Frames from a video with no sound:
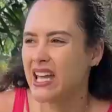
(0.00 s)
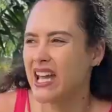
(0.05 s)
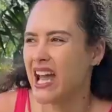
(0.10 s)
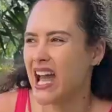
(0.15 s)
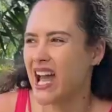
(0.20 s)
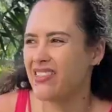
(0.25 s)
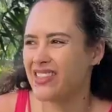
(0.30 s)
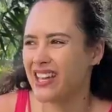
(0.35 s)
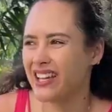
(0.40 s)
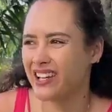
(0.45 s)

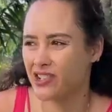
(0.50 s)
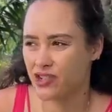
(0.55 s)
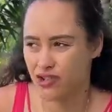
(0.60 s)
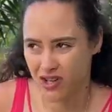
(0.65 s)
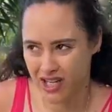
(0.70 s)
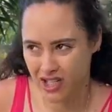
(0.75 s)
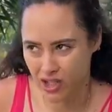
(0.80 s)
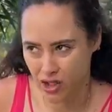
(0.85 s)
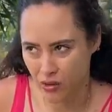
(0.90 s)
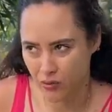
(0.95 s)
And then I
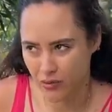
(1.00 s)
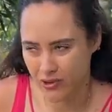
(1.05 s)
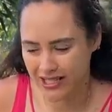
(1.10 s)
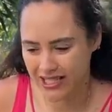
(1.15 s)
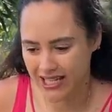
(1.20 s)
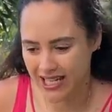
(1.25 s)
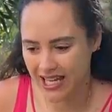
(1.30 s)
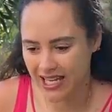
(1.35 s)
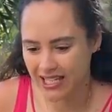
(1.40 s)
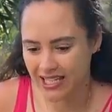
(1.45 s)
tried it on one
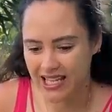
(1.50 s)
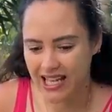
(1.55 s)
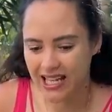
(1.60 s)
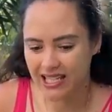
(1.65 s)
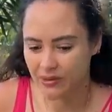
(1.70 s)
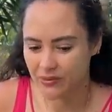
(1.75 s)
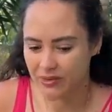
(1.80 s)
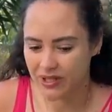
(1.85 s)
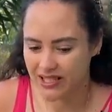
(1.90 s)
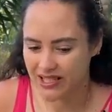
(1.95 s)
day and
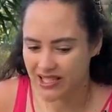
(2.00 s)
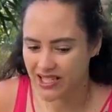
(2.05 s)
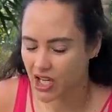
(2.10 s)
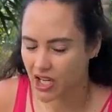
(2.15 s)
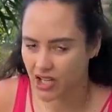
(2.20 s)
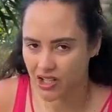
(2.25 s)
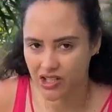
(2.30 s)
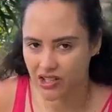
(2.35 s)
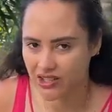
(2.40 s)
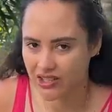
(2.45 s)
it was
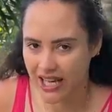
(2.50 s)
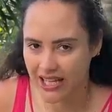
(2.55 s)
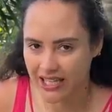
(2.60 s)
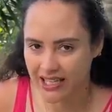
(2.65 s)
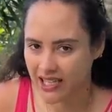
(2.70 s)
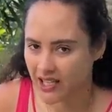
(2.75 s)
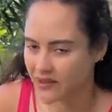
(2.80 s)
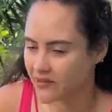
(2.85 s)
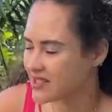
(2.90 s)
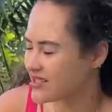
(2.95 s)
turtleneck
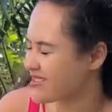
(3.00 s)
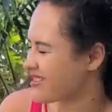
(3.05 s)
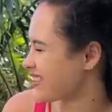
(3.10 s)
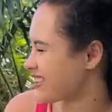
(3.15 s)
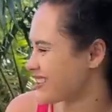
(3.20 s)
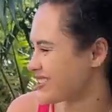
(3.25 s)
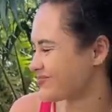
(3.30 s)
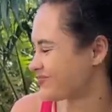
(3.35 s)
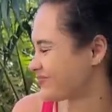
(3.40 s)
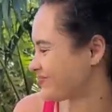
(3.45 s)
and I was
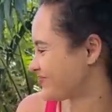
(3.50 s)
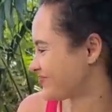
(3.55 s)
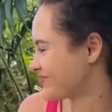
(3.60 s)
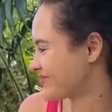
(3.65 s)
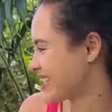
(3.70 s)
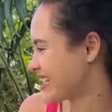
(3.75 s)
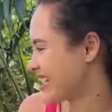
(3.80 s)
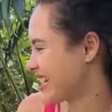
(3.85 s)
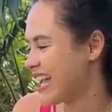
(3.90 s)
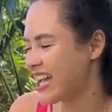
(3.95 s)
like,
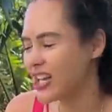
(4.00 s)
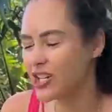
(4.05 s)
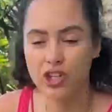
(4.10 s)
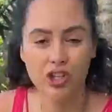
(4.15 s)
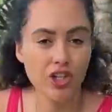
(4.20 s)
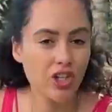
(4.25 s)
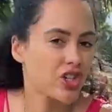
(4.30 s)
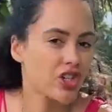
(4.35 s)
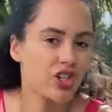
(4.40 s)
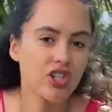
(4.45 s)

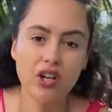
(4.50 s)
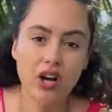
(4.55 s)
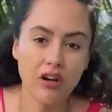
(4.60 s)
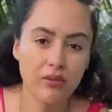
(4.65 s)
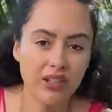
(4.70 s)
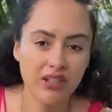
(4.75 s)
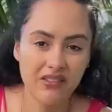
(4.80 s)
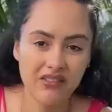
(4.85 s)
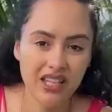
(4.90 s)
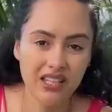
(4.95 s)
should have just got
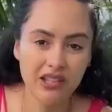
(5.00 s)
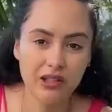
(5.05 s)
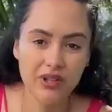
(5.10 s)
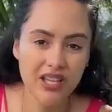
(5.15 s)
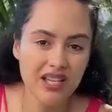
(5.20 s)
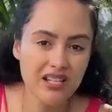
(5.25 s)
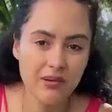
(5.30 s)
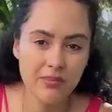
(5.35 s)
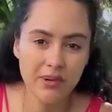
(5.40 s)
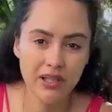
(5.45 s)
one of the
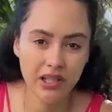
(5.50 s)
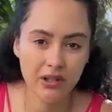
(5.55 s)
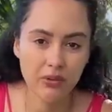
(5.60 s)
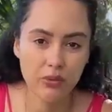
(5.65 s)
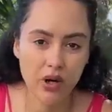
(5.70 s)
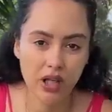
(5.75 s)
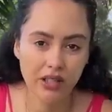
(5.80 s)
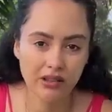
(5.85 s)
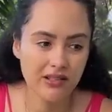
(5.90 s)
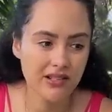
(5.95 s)
Louisa Ballou
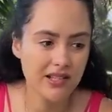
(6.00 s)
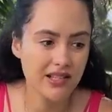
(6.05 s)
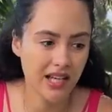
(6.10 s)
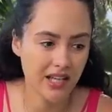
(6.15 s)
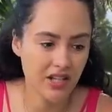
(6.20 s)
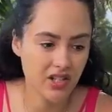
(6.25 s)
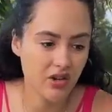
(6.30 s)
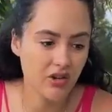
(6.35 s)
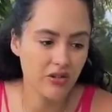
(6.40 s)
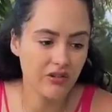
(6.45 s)
ones that I
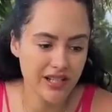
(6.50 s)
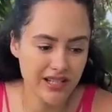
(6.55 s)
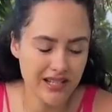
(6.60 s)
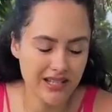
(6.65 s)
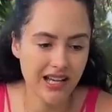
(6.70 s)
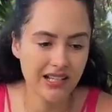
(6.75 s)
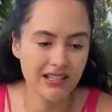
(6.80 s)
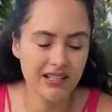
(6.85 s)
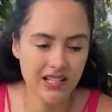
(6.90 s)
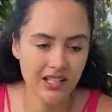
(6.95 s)
saw in
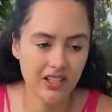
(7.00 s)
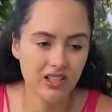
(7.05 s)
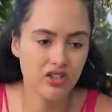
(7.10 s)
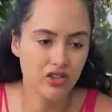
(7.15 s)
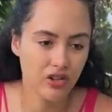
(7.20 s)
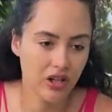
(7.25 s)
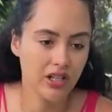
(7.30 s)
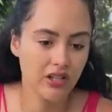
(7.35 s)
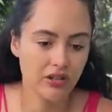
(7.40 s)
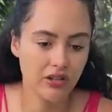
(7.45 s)
Saks and I
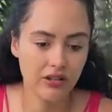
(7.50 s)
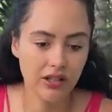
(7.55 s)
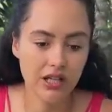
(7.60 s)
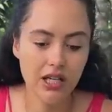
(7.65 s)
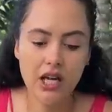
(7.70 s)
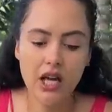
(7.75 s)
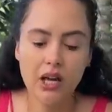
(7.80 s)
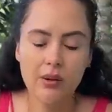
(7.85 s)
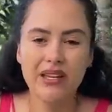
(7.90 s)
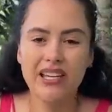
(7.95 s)
tried on,
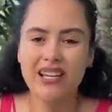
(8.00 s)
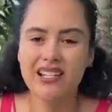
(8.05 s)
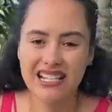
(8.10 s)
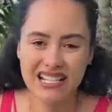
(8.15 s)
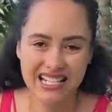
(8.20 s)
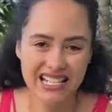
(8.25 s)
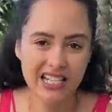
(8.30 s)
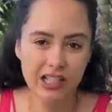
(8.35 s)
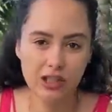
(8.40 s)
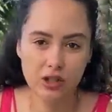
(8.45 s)
because
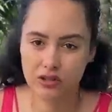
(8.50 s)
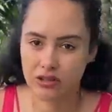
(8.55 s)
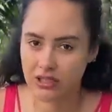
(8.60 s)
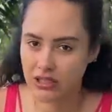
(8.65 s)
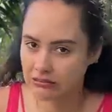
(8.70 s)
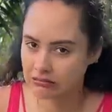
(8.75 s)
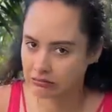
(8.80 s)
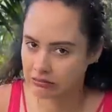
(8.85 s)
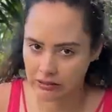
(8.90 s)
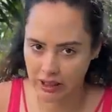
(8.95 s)
it did look,
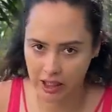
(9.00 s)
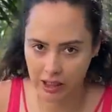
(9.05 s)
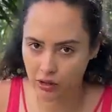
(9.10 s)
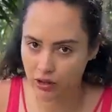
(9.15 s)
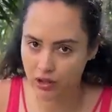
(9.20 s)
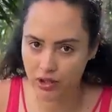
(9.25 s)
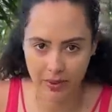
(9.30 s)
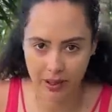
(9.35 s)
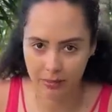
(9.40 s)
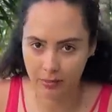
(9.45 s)
it
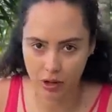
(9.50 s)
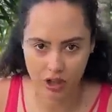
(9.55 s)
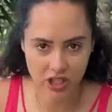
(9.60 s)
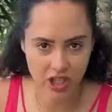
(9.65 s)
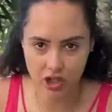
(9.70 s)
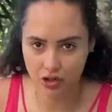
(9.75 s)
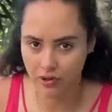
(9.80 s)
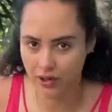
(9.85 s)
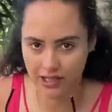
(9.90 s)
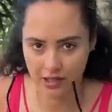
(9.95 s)
looked a bit more
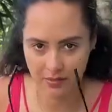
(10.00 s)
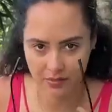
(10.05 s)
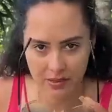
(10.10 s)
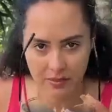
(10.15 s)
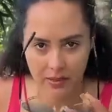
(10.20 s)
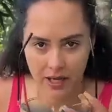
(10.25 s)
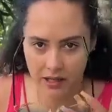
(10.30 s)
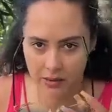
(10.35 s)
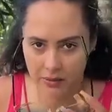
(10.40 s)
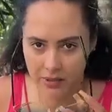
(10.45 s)
Tisha Adams
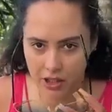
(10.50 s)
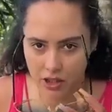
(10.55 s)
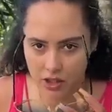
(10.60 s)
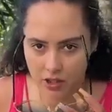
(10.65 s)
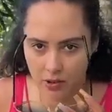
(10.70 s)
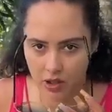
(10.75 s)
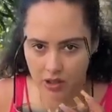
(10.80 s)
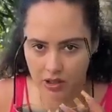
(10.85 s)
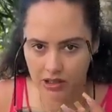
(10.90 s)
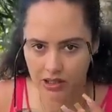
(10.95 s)
by the beach,
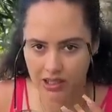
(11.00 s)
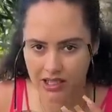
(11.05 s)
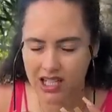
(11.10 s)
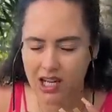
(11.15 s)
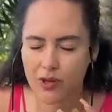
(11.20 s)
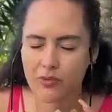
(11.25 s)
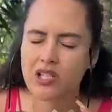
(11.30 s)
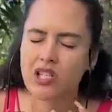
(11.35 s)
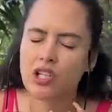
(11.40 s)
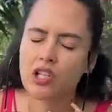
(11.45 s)
I'm not gonna lie.
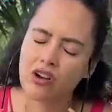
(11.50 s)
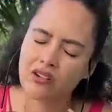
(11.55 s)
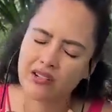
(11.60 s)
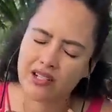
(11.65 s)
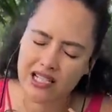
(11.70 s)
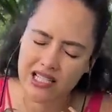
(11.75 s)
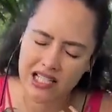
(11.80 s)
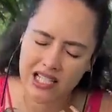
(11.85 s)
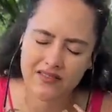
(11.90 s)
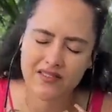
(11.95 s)
It was the long
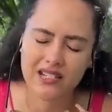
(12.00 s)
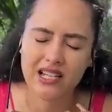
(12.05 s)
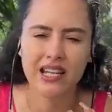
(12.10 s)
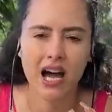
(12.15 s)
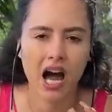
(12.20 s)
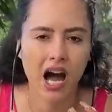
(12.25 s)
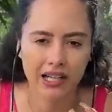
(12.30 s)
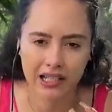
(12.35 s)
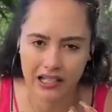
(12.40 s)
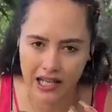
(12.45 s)
sleeves and the
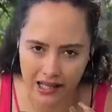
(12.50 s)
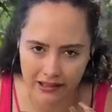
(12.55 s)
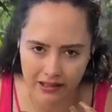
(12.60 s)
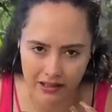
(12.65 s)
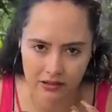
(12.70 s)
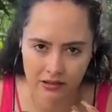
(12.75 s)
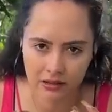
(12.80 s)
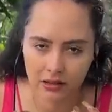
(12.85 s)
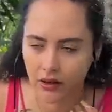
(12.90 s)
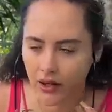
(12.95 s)
high neck,
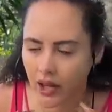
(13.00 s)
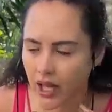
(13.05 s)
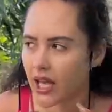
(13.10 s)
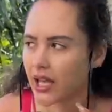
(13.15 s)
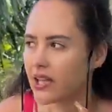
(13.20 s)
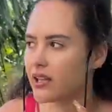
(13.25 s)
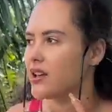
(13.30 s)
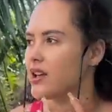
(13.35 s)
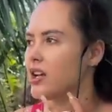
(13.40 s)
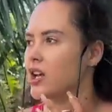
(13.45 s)

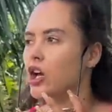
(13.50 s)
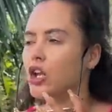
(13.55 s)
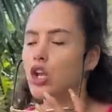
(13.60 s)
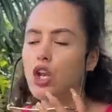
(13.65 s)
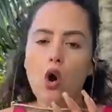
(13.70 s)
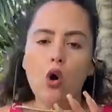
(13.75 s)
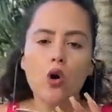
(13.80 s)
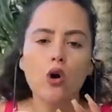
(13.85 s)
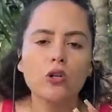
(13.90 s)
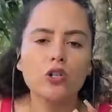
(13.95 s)
okay?
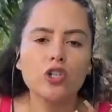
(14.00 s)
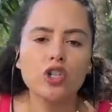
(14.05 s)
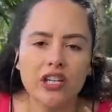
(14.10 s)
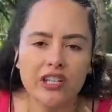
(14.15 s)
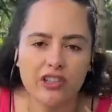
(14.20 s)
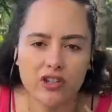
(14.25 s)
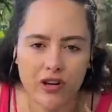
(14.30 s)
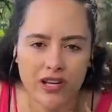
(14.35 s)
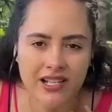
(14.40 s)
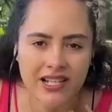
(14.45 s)
Not all
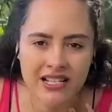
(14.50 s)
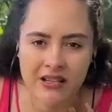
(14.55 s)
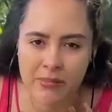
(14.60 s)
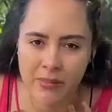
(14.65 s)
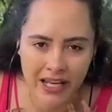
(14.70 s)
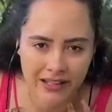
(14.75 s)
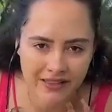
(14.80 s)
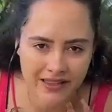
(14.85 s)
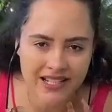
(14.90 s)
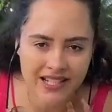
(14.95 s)
sheer dresses are
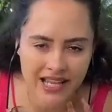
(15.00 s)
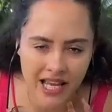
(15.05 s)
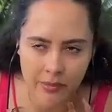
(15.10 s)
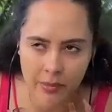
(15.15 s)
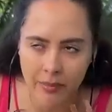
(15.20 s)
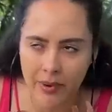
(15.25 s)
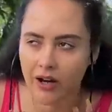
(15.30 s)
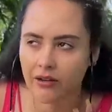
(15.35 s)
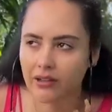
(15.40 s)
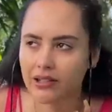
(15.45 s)
made the same,
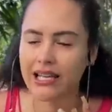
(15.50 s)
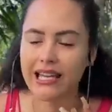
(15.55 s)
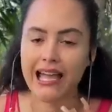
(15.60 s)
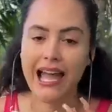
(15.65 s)
apparently.